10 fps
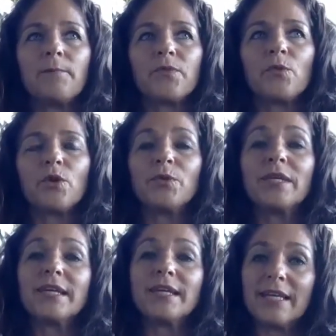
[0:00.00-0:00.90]
what we
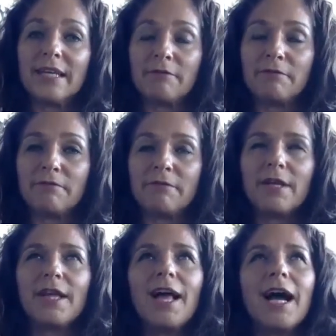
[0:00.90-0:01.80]
can give.
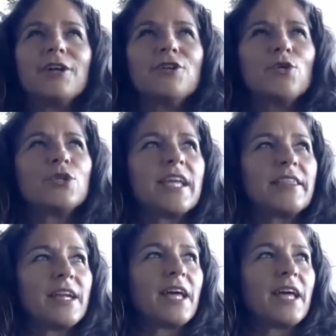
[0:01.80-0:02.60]
I don't know who said that.